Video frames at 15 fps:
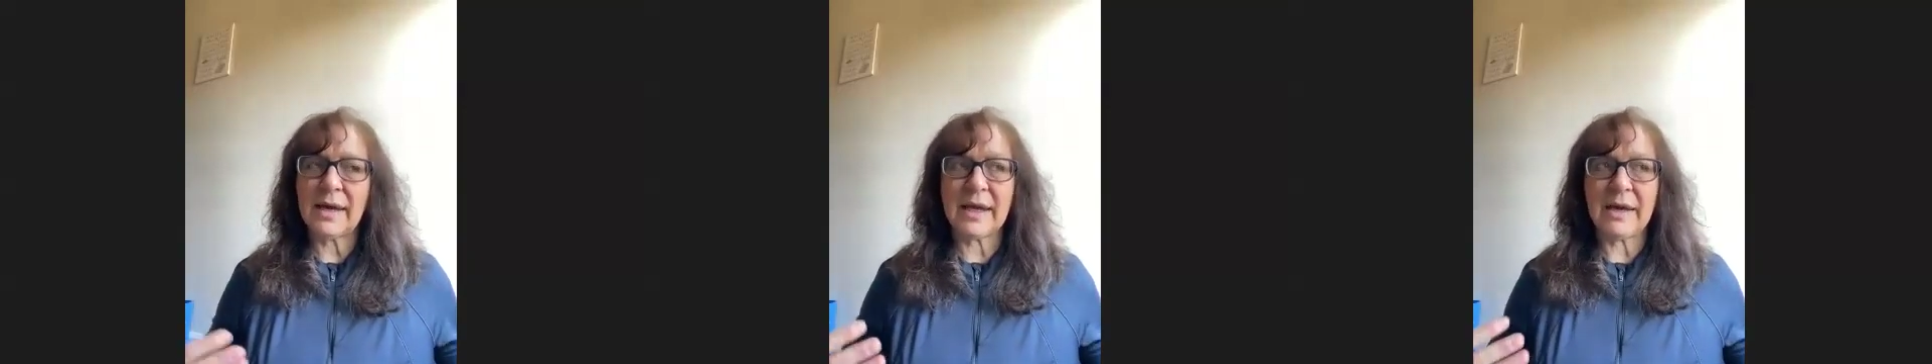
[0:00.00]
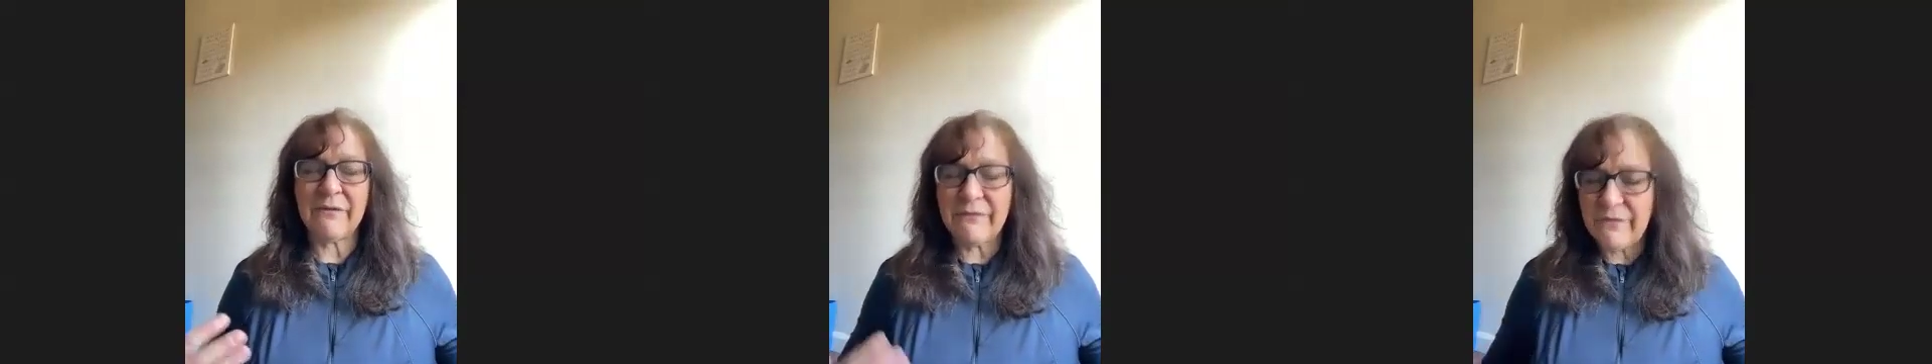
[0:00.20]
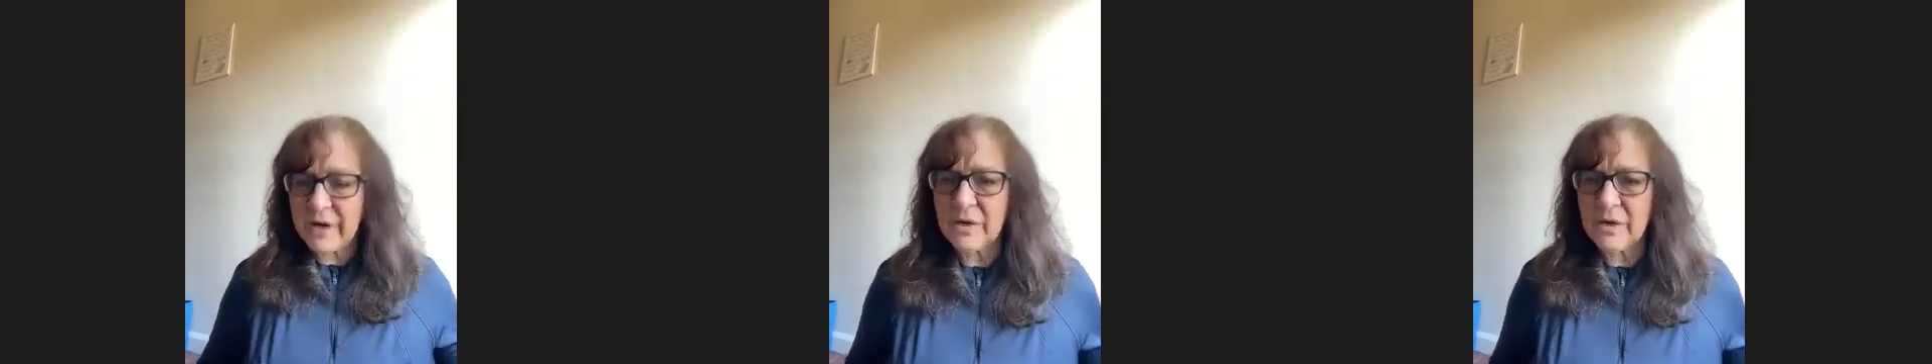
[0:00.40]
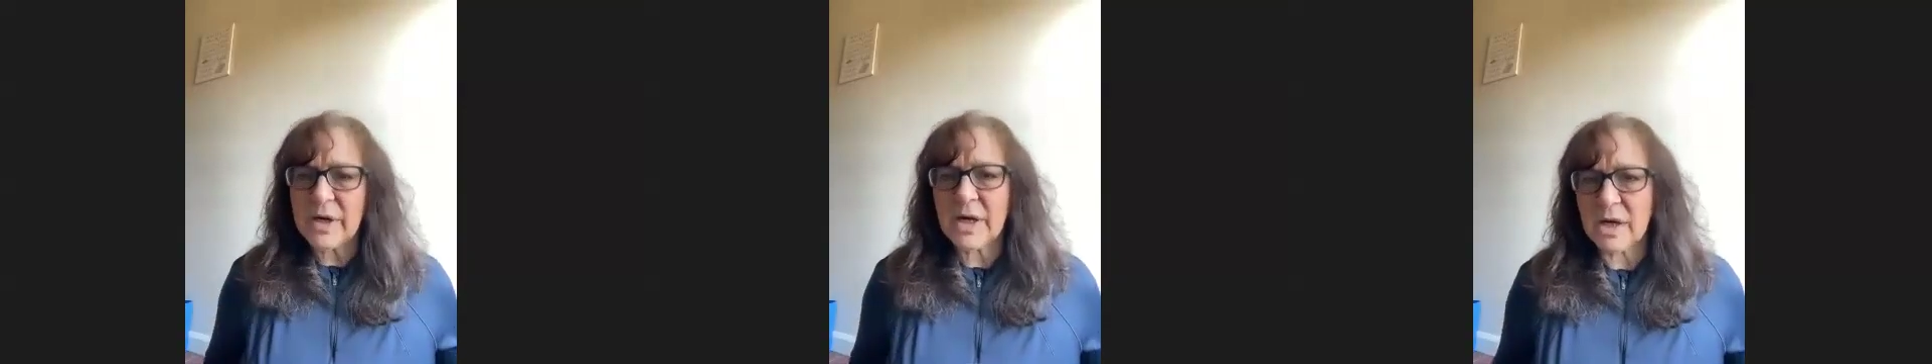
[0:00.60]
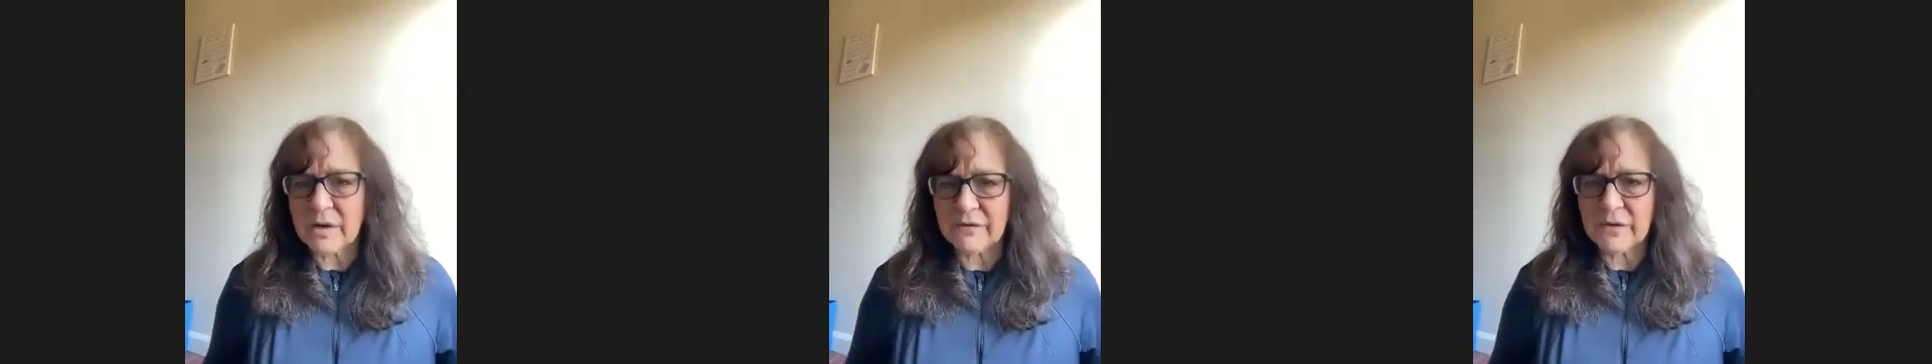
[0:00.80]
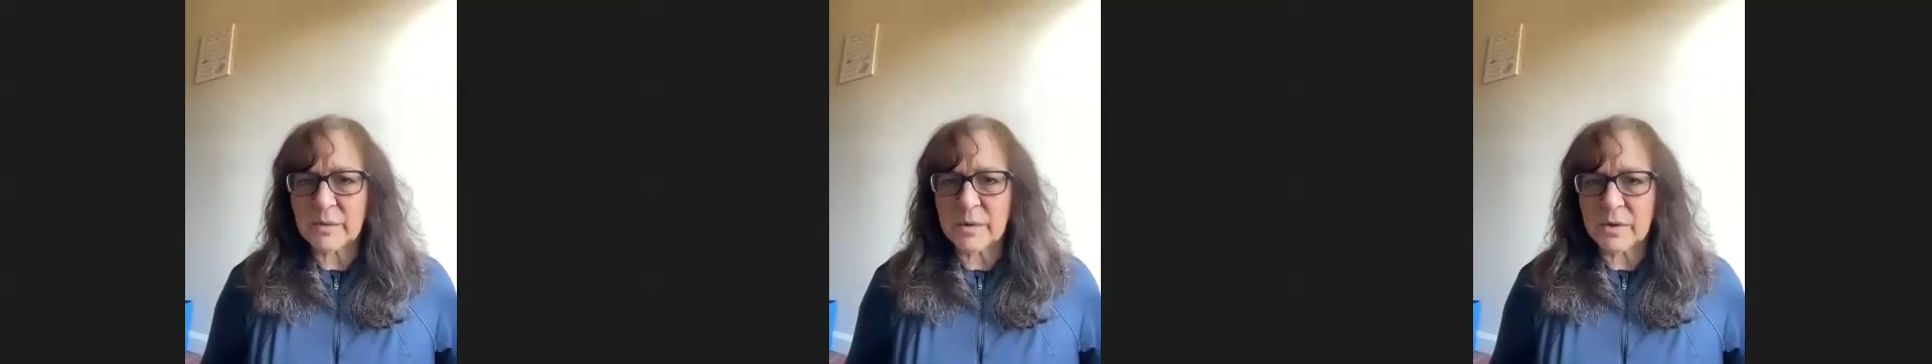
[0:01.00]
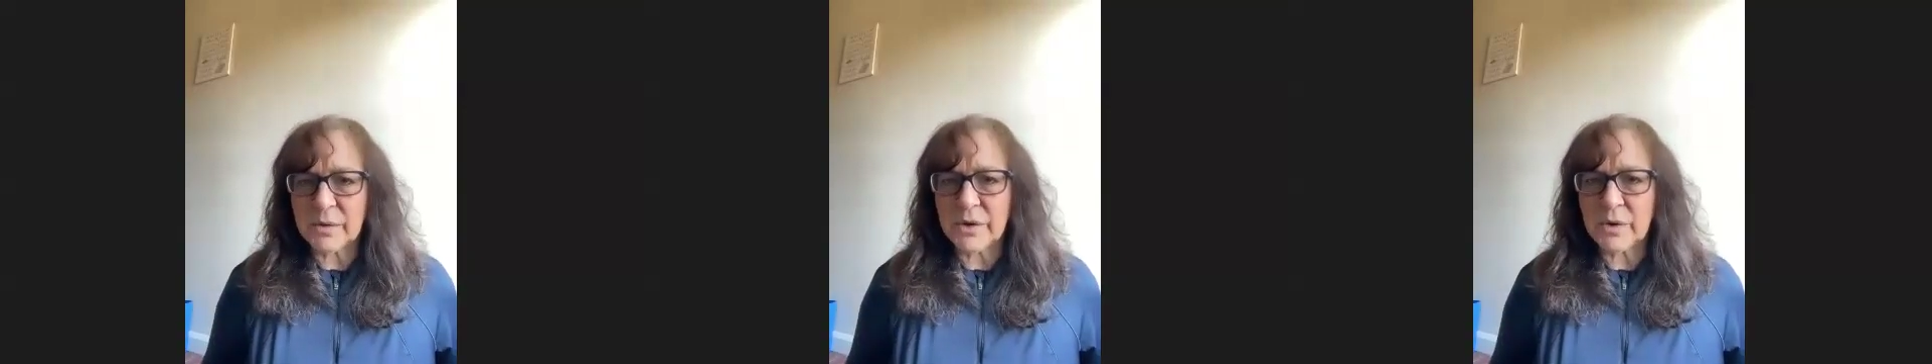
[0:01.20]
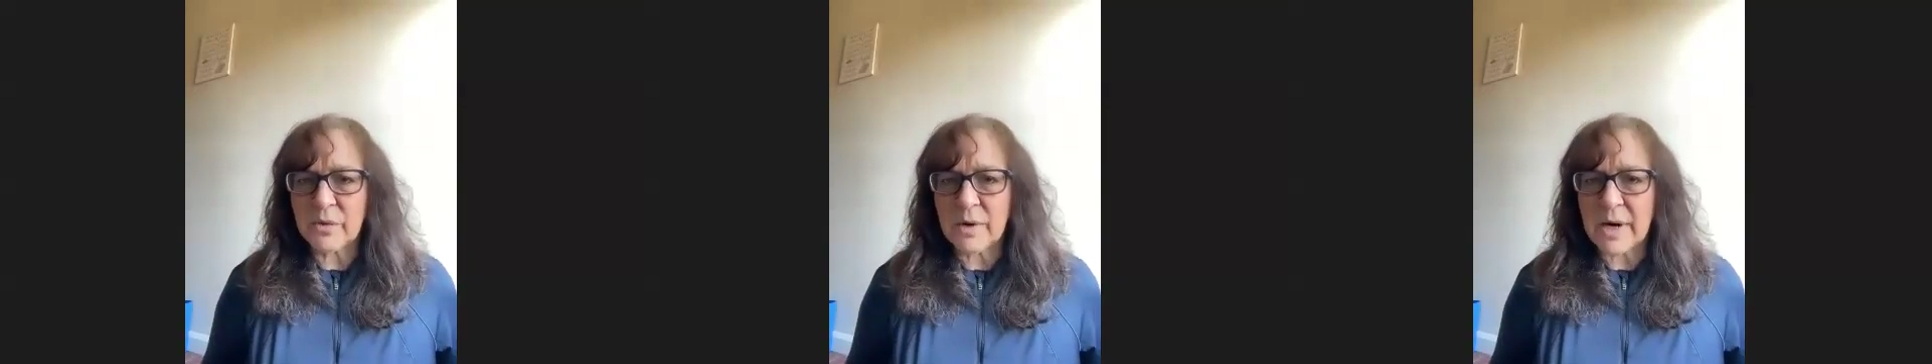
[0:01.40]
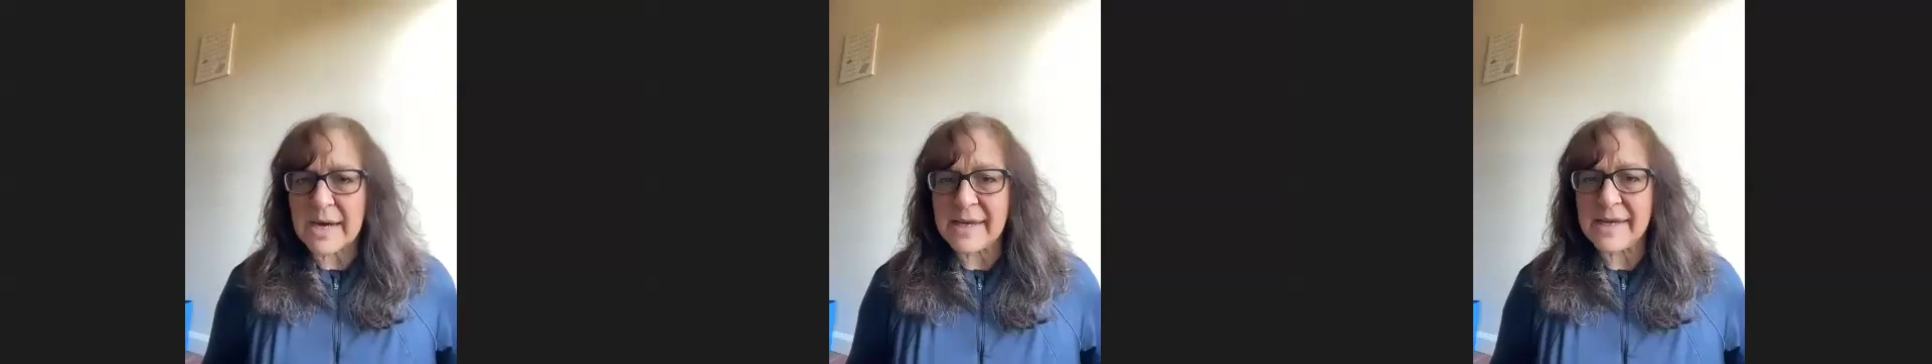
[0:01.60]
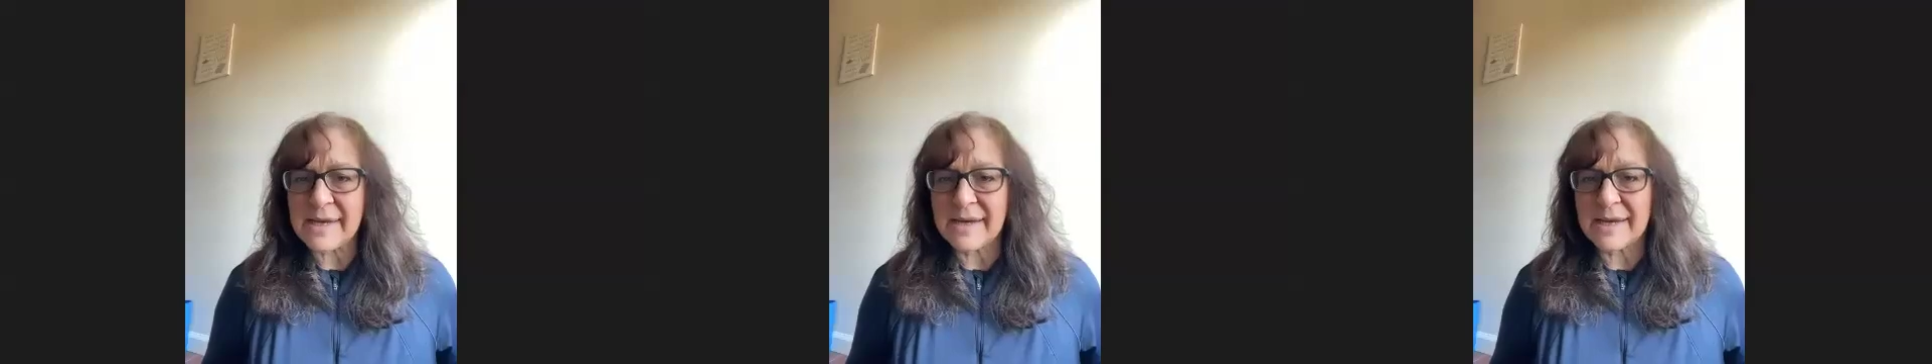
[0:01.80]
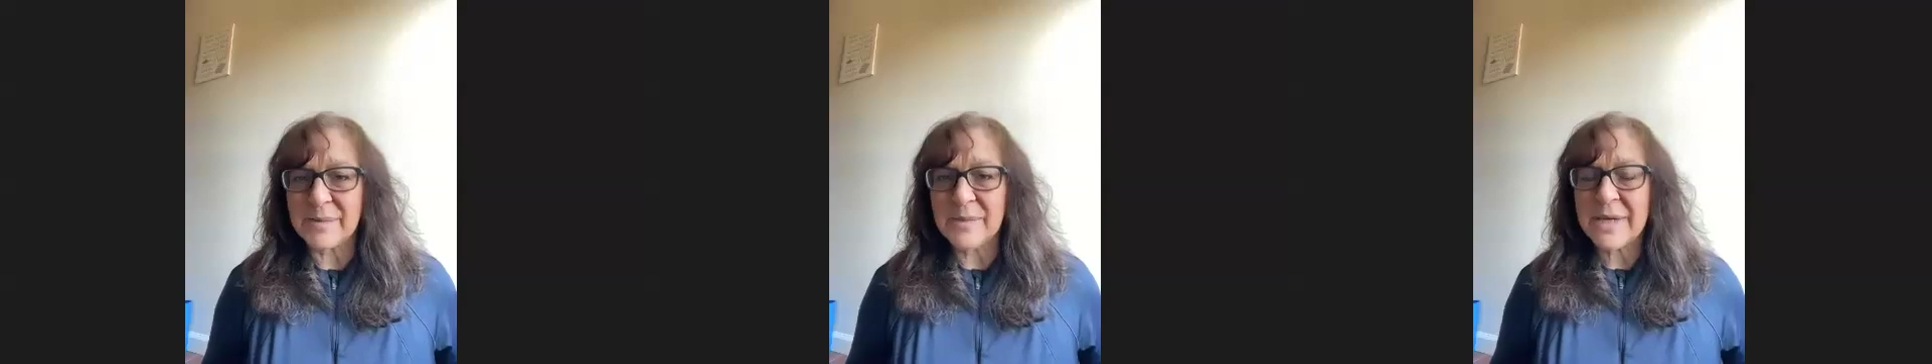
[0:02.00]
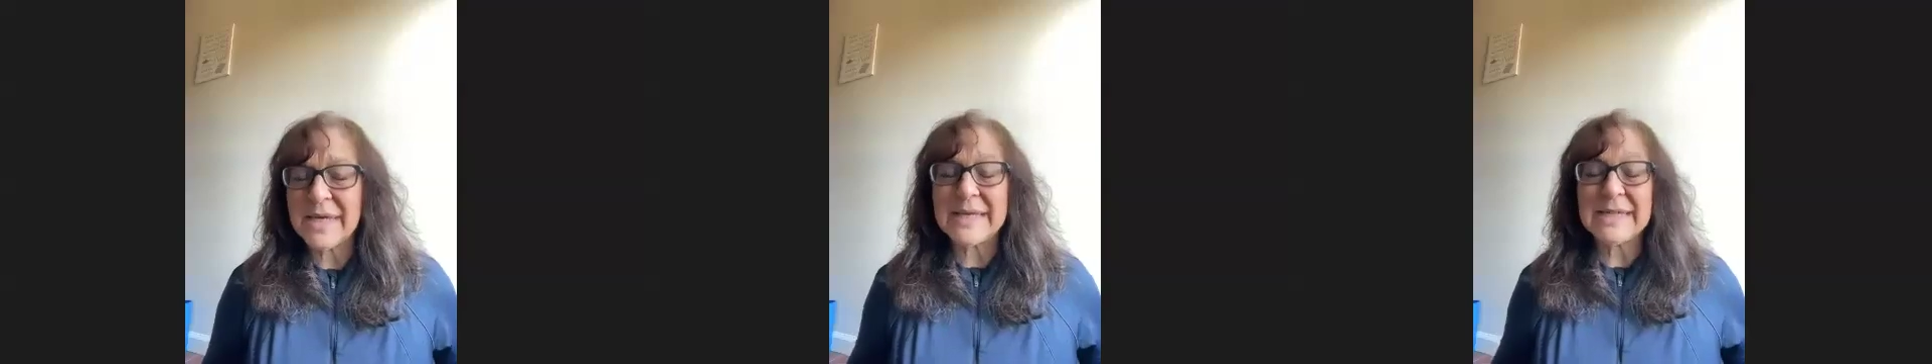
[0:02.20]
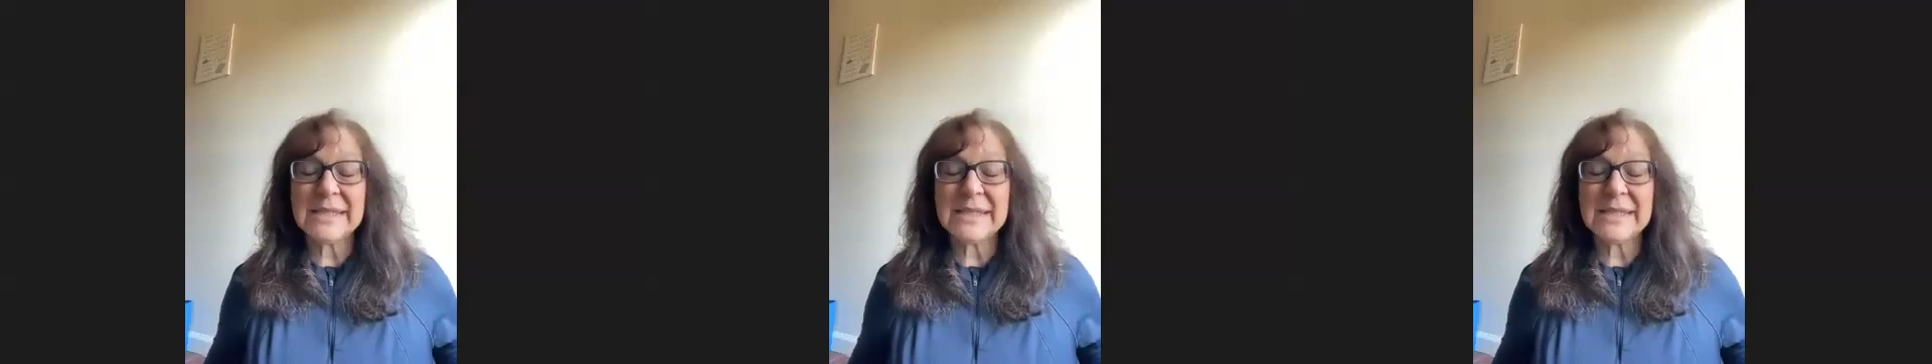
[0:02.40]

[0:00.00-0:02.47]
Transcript: get very comfortable with who I am,